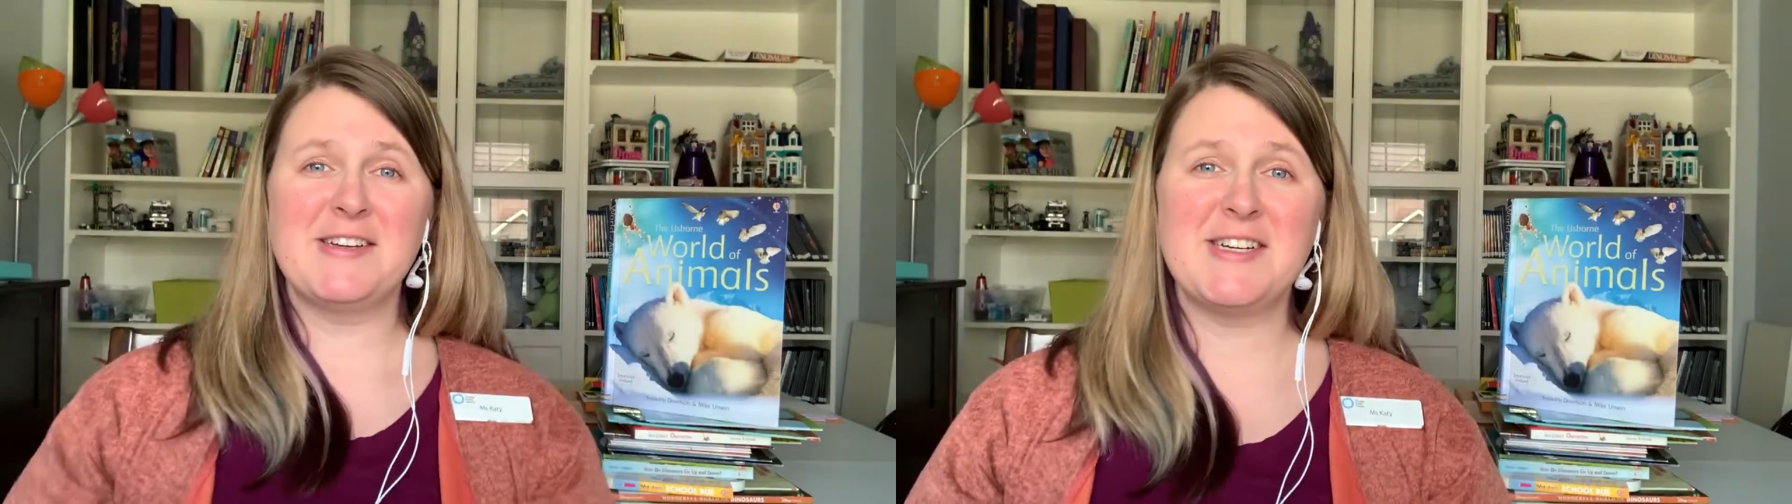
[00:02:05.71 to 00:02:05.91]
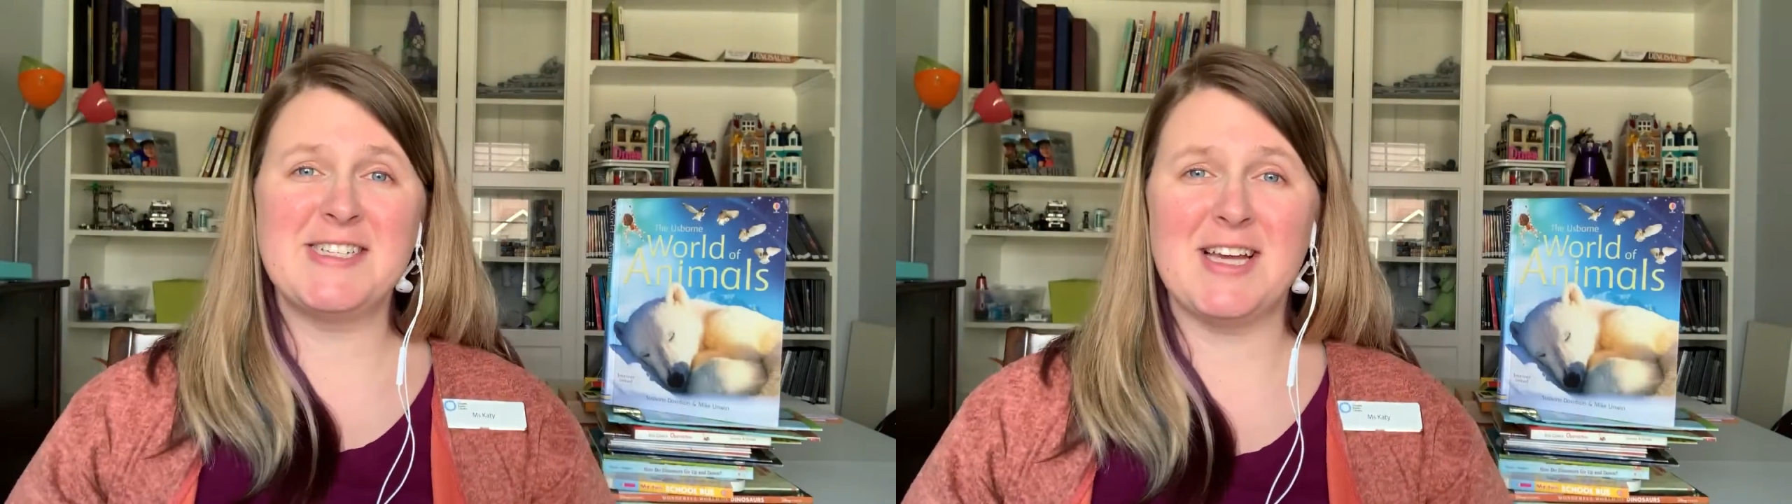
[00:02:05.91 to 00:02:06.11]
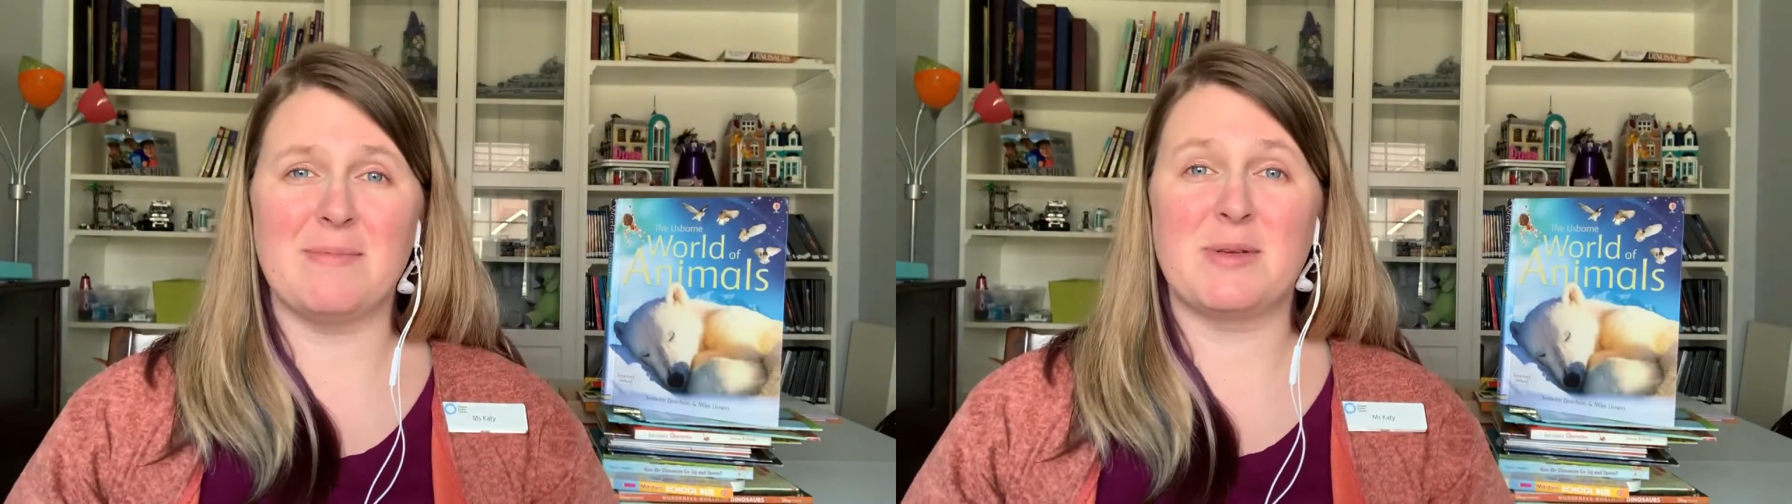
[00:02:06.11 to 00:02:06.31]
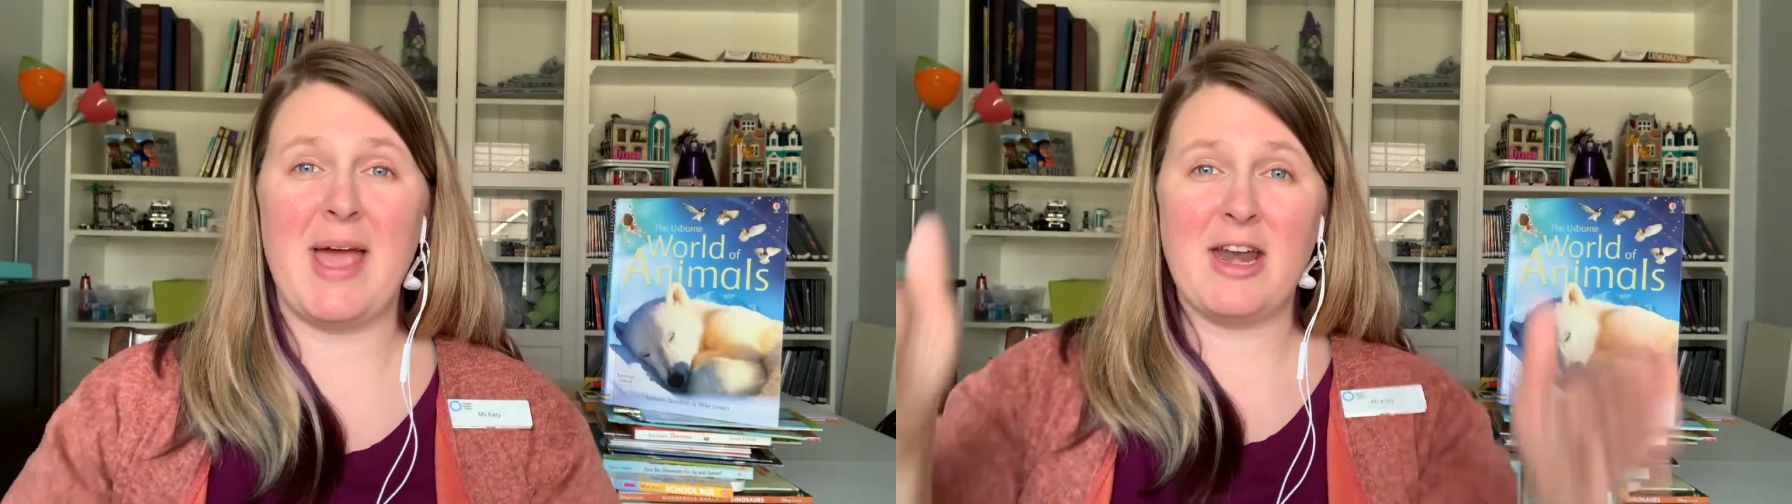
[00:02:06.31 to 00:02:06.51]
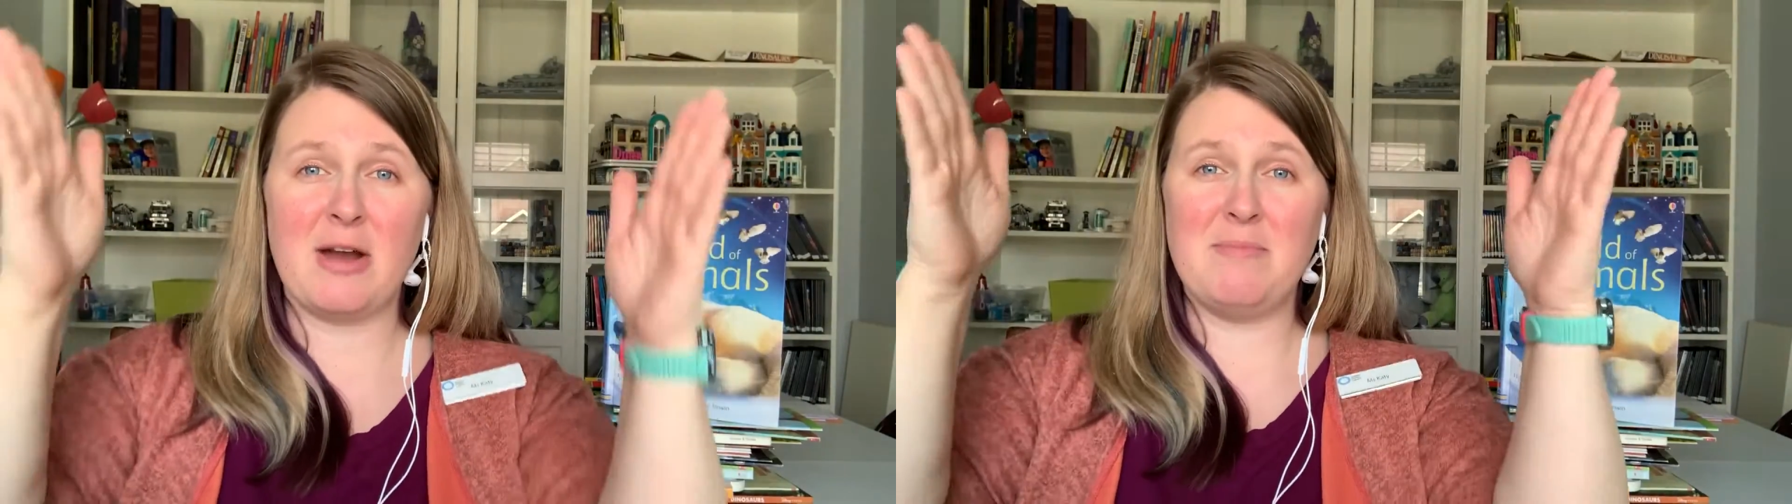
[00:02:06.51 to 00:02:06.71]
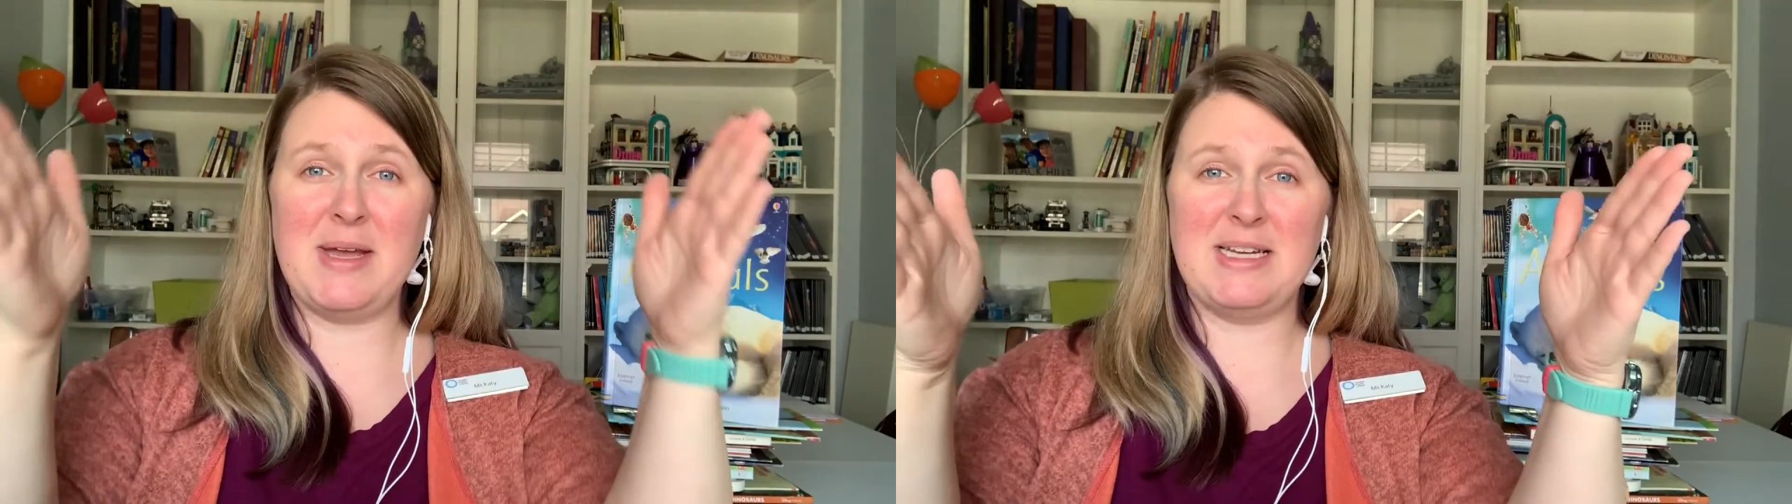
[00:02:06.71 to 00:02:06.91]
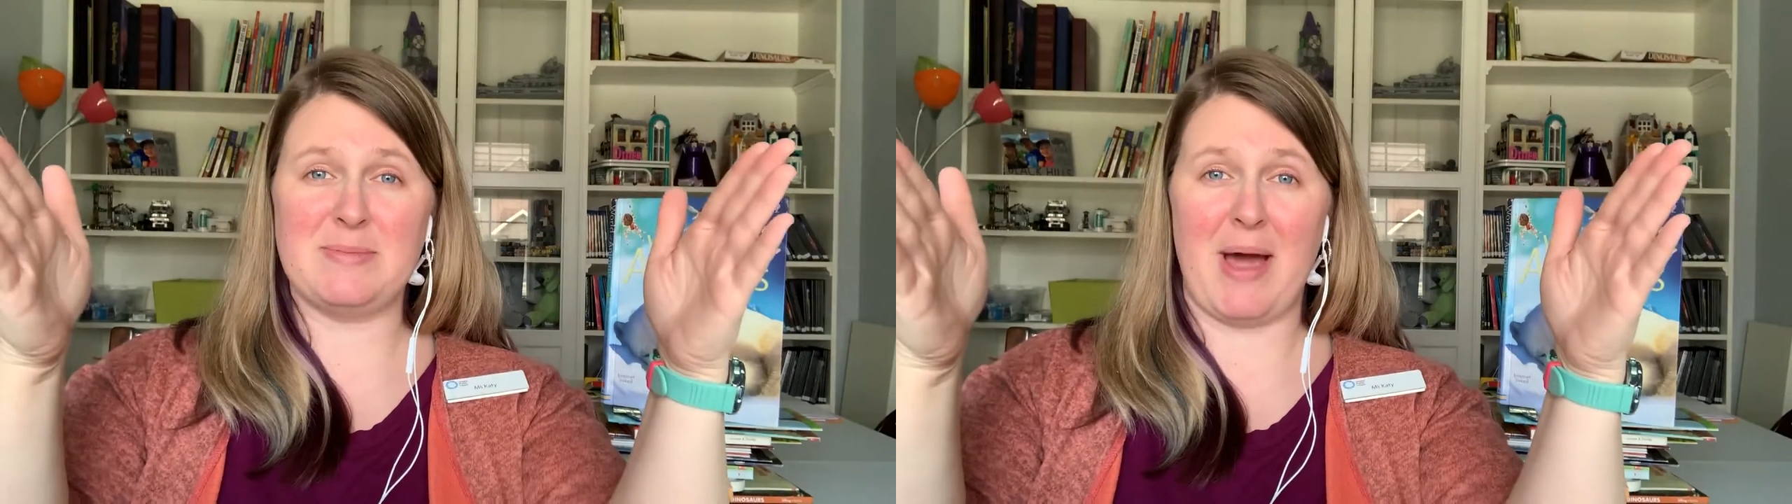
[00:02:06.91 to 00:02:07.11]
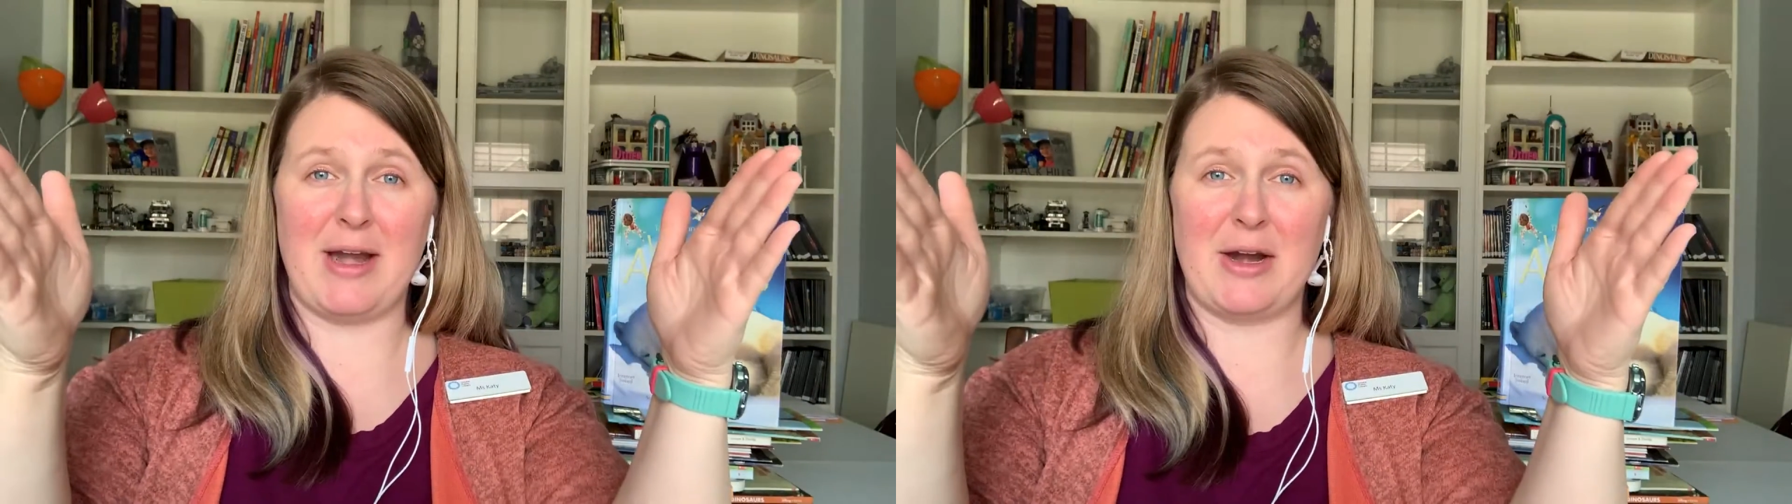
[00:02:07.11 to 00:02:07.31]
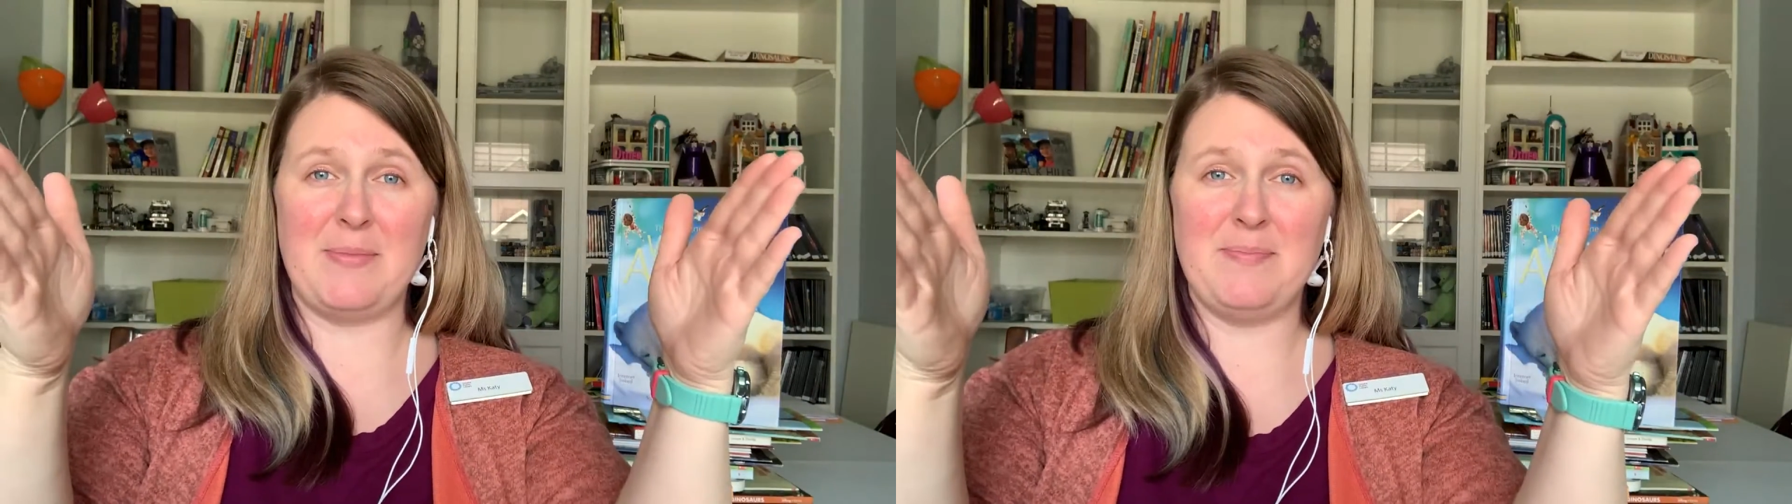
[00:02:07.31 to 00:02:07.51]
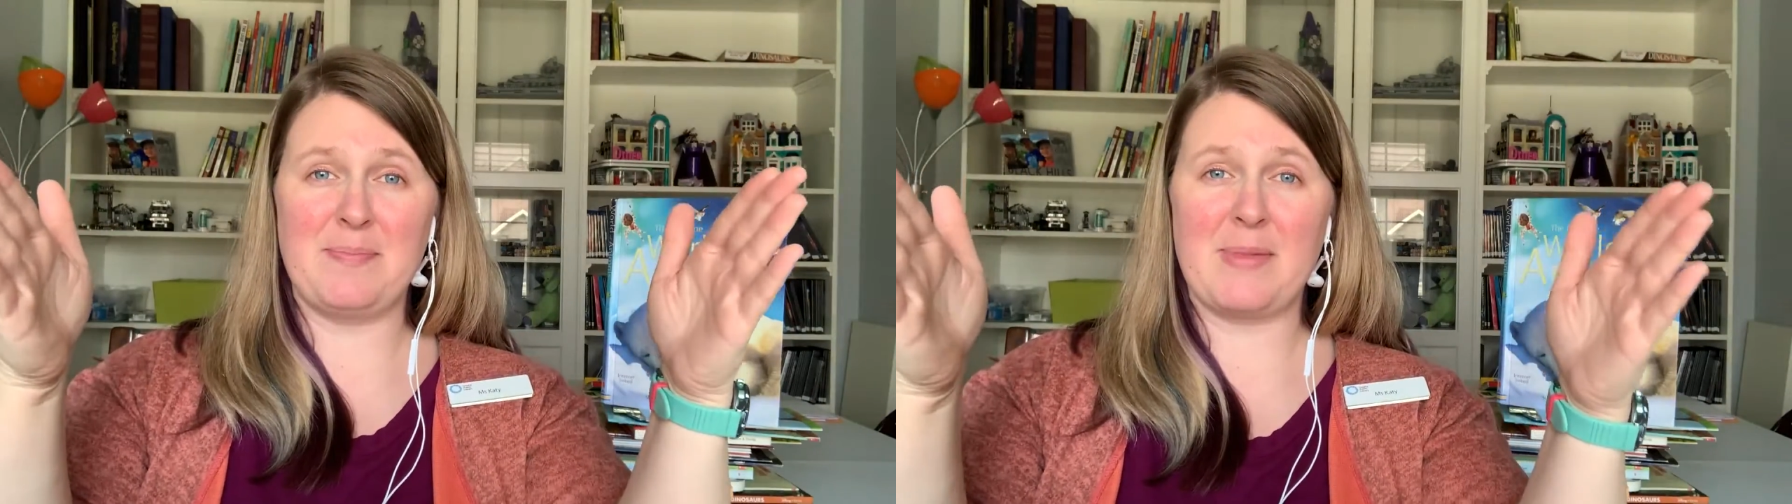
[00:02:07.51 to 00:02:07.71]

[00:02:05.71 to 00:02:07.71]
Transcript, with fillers: Good job. So we had our big spider